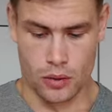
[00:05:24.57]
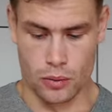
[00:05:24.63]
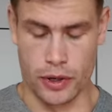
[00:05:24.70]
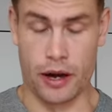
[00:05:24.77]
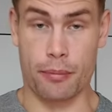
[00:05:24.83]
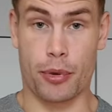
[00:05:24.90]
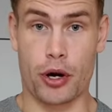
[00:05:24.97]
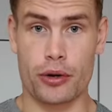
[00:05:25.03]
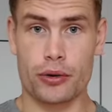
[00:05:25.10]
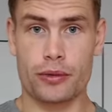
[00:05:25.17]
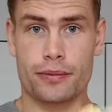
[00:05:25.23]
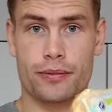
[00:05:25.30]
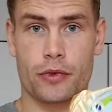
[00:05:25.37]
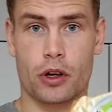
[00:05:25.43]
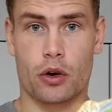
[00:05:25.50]
We have butter,
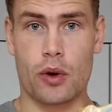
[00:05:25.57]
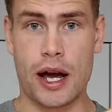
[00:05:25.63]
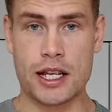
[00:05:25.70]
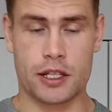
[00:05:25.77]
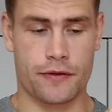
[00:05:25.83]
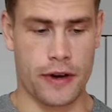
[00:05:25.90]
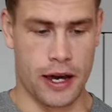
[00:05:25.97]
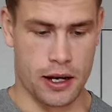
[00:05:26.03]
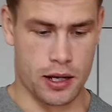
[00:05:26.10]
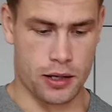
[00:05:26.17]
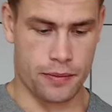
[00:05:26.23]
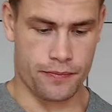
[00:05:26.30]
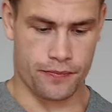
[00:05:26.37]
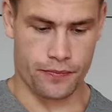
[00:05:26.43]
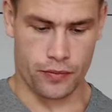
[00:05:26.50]
grass-fed,
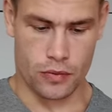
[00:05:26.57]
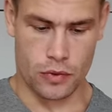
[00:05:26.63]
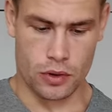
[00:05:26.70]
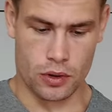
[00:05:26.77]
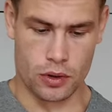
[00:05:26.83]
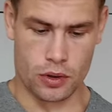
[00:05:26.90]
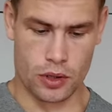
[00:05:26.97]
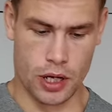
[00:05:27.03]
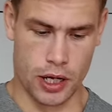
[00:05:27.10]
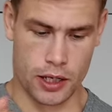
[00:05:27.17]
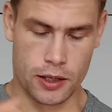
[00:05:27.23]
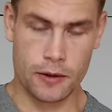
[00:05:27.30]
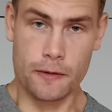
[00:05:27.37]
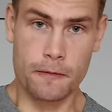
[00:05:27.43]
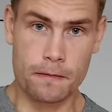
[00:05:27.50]

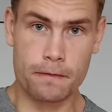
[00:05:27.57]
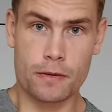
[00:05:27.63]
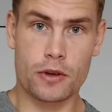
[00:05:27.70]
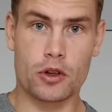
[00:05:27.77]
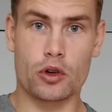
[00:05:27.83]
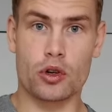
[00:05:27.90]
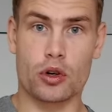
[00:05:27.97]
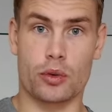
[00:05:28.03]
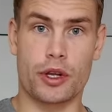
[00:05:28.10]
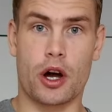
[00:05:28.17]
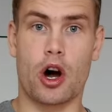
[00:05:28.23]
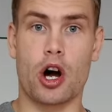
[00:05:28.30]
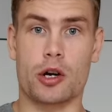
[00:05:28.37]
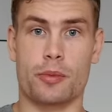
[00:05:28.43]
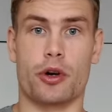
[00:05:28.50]
like, you know, the
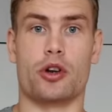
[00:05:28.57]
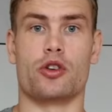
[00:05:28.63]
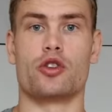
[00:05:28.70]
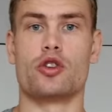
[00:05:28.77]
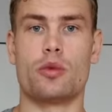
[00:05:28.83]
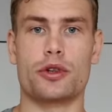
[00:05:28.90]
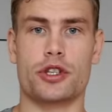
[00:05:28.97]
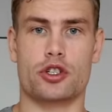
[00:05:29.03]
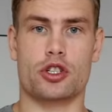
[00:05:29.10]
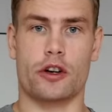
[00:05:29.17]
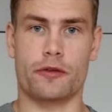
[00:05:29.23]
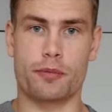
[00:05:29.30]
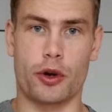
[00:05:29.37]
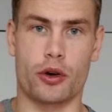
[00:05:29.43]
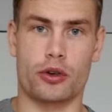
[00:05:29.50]
hard butter. You don't want the
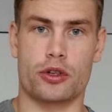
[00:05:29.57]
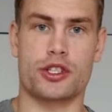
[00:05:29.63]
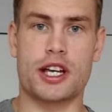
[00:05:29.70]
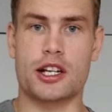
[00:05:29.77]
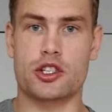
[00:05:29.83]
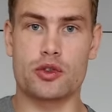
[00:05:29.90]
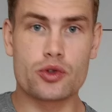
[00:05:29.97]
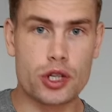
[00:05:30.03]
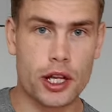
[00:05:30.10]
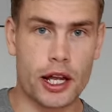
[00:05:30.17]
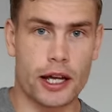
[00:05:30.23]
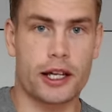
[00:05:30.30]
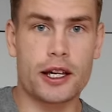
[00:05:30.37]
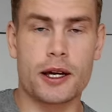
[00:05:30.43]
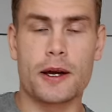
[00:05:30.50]
soft butter, because that's usually
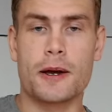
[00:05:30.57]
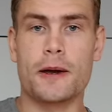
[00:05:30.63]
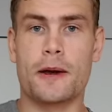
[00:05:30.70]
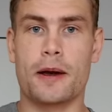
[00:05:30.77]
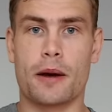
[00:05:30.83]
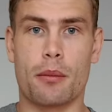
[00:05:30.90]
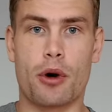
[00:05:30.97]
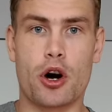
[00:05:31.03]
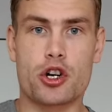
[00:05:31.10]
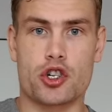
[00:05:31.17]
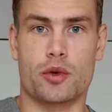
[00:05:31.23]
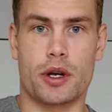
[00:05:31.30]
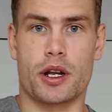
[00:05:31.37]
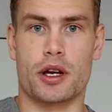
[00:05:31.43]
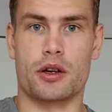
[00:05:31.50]
like
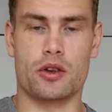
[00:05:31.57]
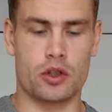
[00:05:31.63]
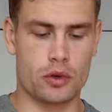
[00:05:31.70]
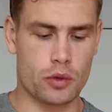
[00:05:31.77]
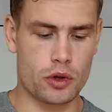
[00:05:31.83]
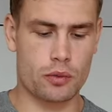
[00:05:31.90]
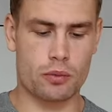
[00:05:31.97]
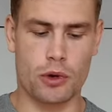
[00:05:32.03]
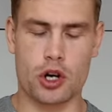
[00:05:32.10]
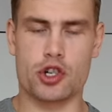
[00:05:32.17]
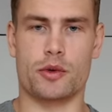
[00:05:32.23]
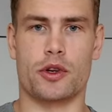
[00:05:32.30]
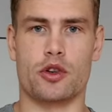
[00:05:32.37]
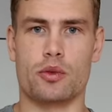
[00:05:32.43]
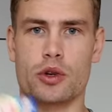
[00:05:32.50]
margarine. You don't want
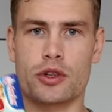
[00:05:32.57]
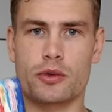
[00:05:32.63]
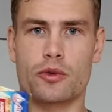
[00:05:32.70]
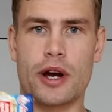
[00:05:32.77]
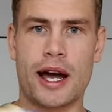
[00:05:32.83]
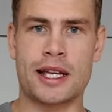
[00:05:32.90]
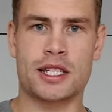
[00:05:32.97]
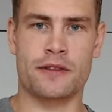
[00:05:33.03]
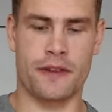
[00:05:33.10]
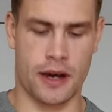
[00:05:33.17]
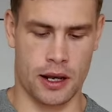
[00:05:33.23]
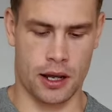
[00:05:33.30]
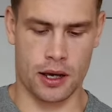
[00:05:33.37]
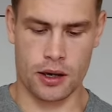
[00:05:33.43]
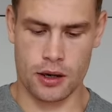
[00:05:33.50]
margarine, you want
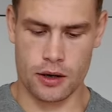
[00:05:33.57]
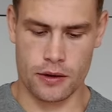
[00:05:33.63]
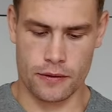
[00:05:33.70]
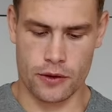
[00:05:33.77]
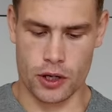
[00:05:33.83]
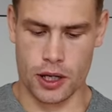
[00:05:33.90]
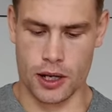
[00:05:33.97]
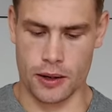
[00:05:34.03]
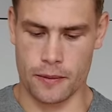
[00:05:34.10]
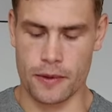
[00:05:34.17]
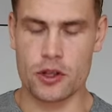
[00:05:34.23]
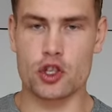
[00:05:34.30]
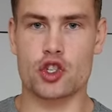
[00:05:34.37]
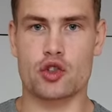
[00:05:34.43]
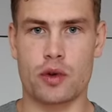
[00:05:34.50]
grass-fed. Fucking
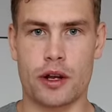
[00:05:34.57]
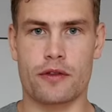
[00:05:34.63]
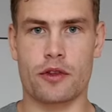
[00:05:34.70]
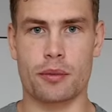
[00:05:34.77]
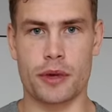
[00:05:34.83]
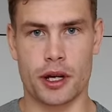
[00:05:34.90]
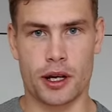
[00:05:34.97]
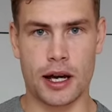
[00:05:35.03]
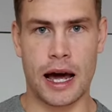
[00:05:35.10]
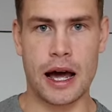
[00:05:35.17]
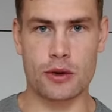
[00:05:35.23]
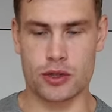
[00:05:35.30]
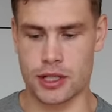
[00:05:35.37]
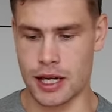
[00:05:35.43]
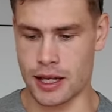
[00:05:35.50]
straight from the
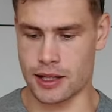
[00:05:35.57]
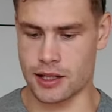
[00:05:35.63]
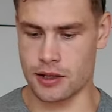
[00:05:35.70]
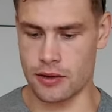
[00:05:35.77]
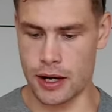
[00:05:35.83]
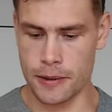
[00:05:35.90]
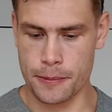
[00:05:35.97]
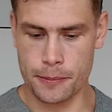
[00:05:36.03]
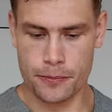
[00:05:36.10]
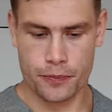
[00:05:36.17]
cow's tits, right?